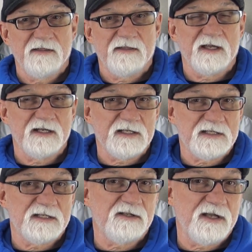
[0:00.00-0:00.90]
then it
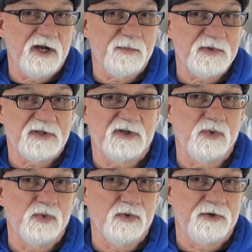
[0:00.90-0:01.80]
still helps to
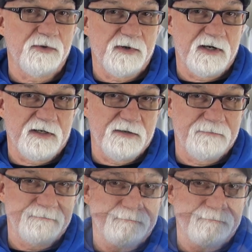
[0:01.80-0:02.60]
cool your body.